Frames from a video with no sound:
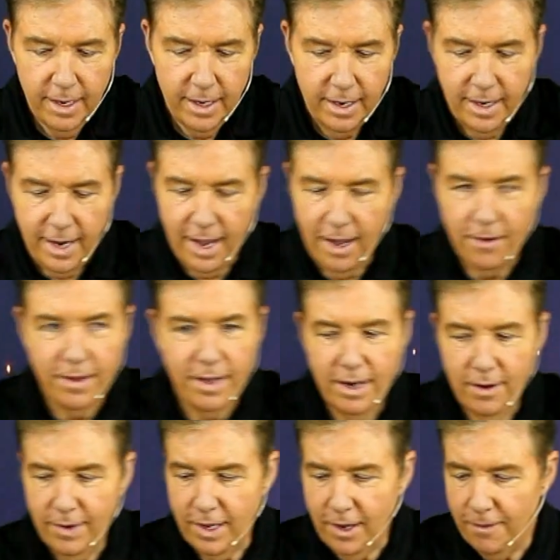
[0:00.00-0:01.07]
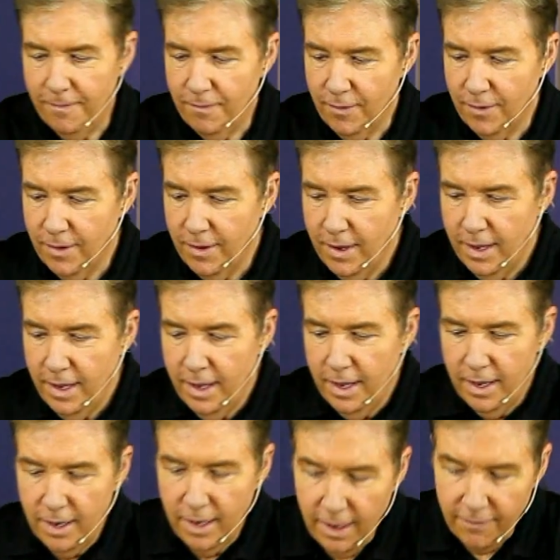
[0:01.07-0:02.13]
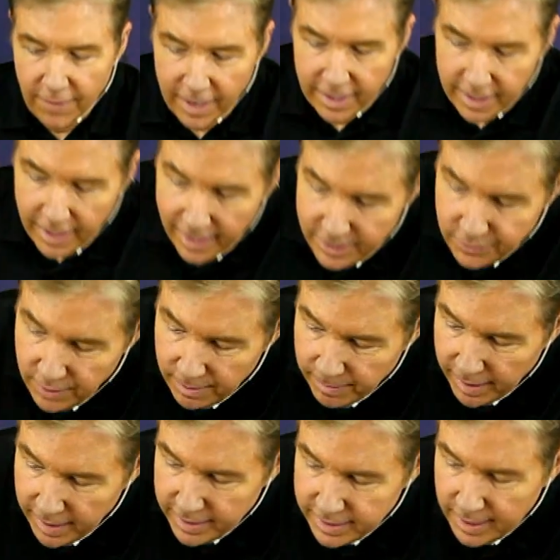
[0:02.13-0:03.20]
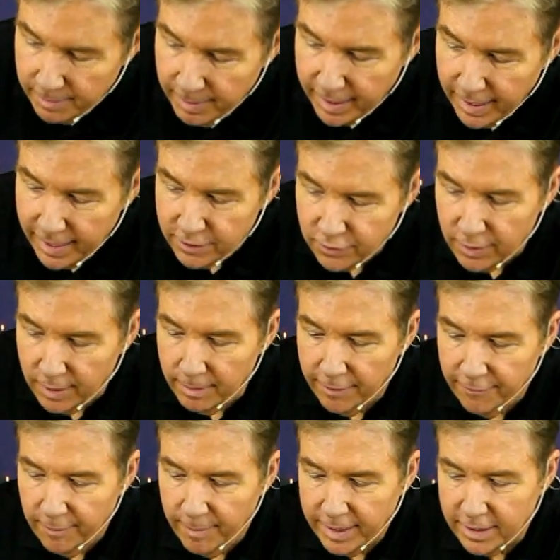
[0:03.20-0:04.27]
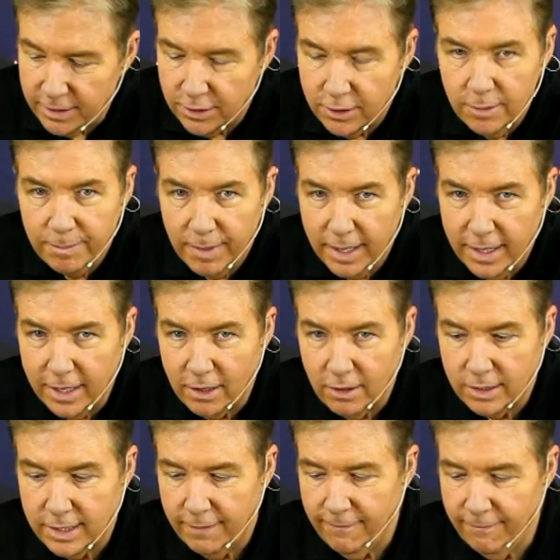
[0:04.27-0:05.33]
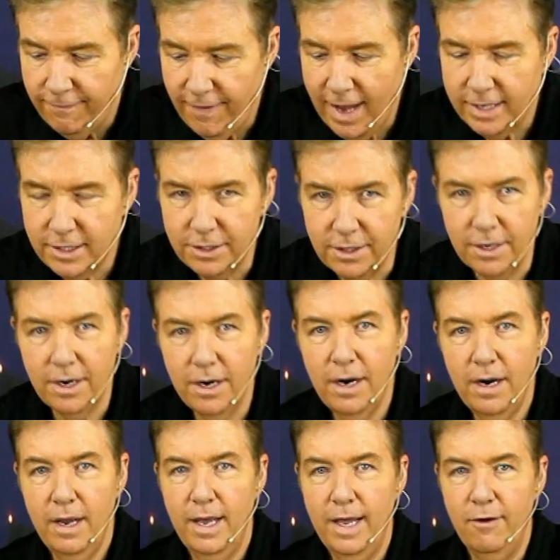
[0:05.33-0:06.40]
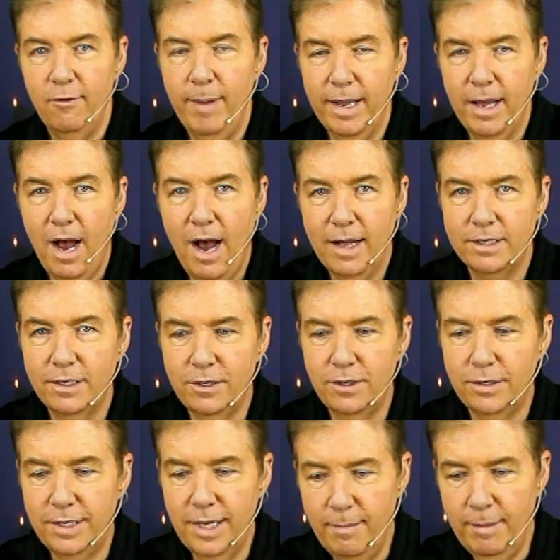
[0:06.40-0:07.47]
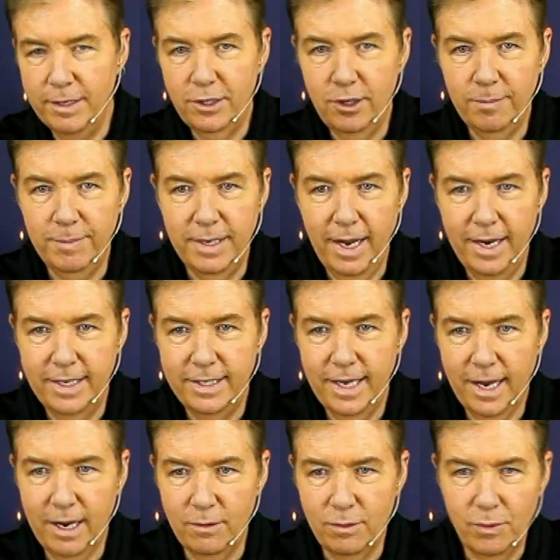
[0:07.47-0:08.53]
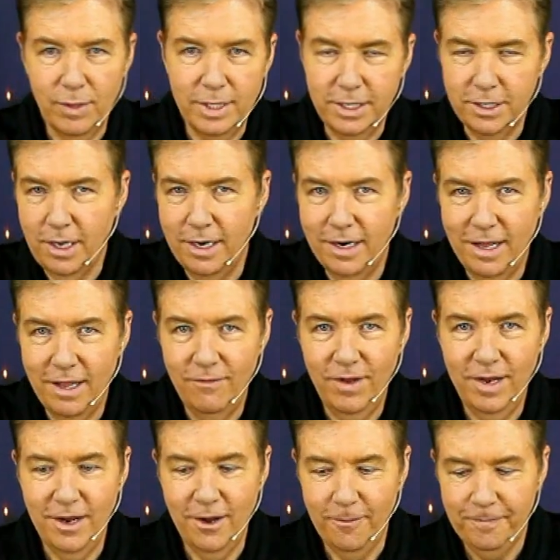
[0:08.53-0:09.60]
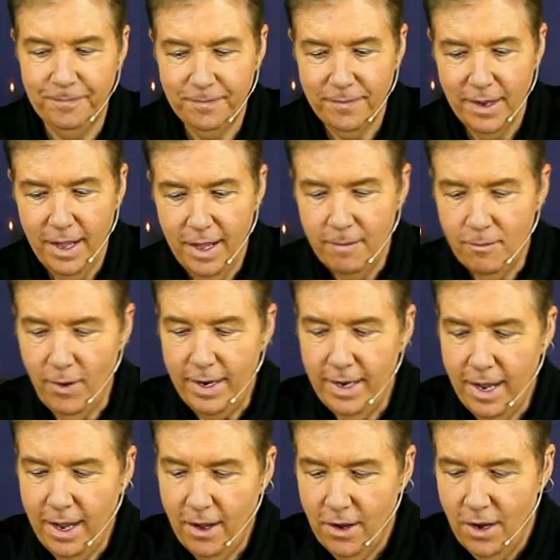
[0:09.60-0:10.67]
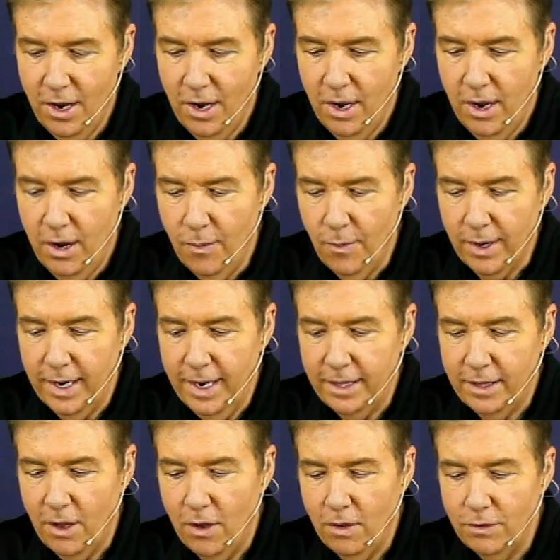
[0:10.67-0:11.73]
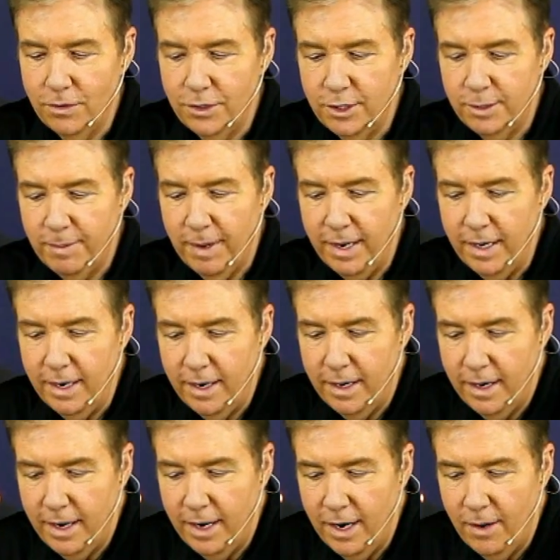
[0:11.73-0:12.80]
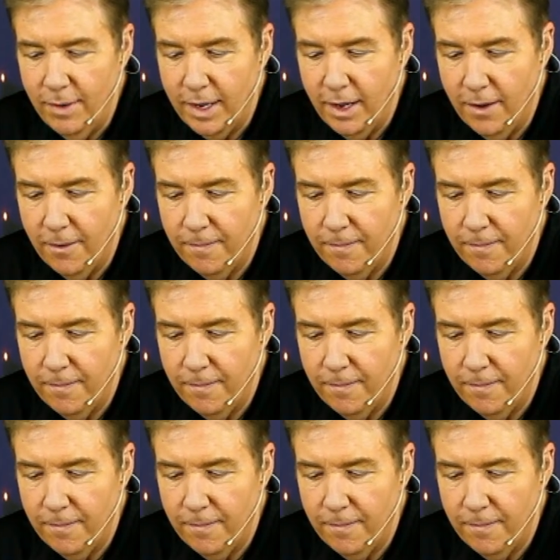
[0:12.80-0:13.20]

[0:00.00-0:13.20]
Now, here we go. If I hit the ice cream button, it's going to make ice cream. If I make the soup button, it goes even faster, and it'll make hot steaming soup in 90 seconds, which is on another video. Right now, we're going to hit the whole juice button. Here we go.